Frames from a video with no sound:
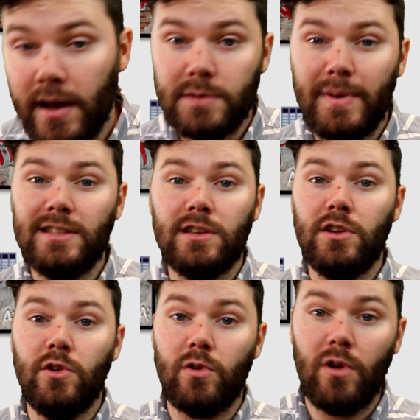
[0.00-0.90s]
It's basically
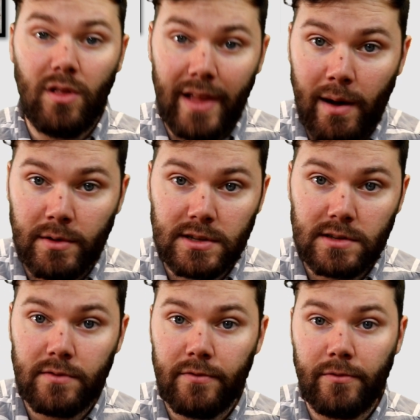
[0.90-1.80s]
your
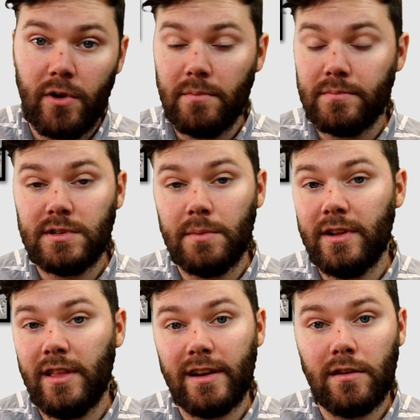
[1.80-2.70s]
allowance from somebody
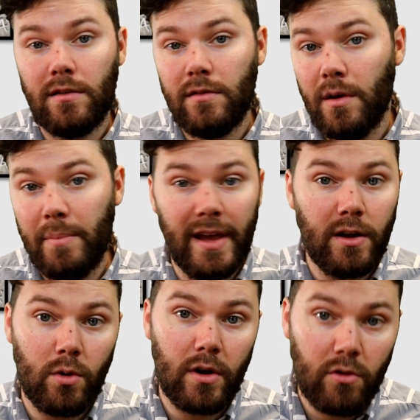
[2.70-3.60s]
like a bank
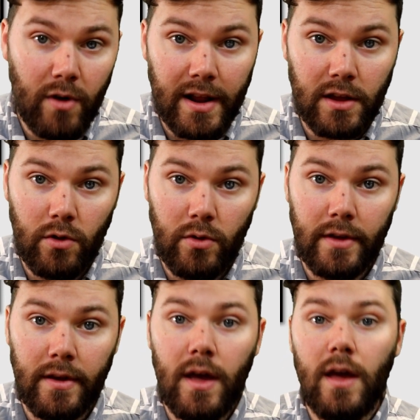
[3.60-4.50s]
or a credit
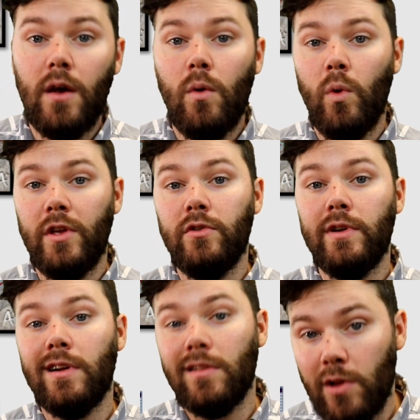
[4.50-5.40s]
union when you
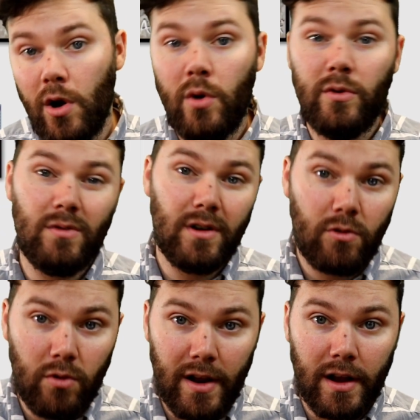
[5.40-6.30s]
get a loan or a
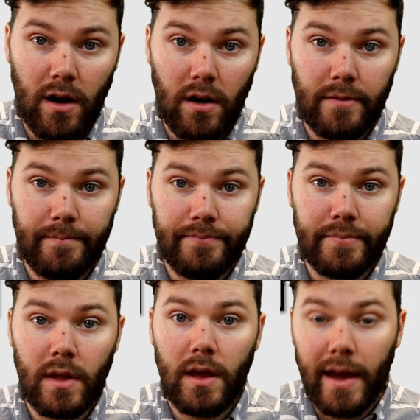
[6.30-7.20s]
credit card.
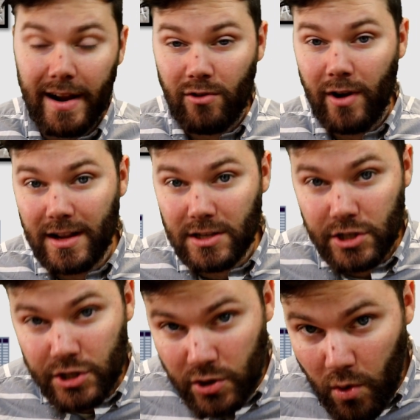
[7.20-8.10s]
And a credit
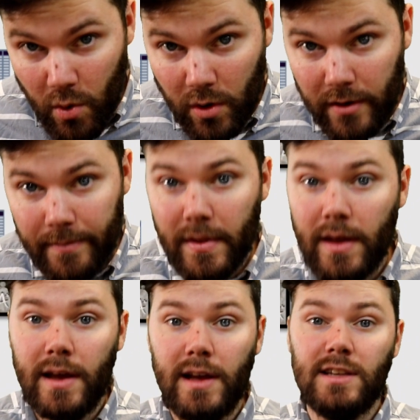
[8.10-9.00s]
score
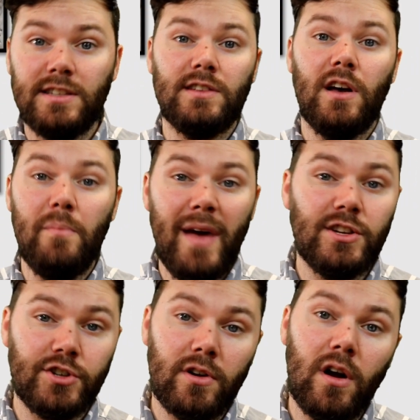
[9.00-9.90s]
is a
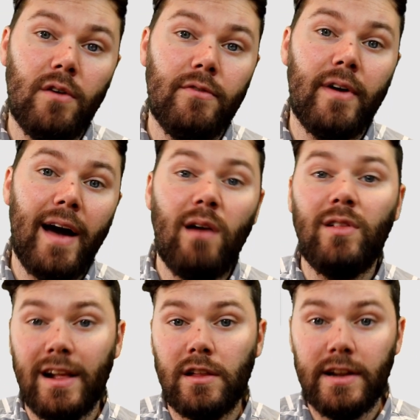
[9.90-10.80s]
measure of how
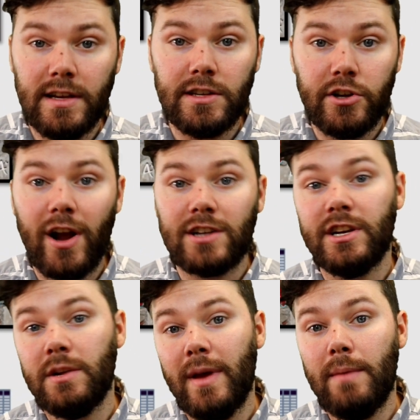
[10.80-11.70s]
likely it is that you're actually
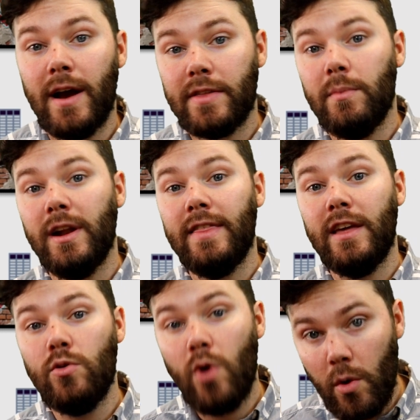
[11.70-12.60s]
going to pay back the money that
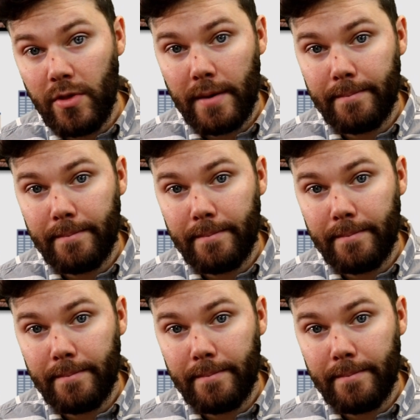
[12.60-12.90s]
you owe them.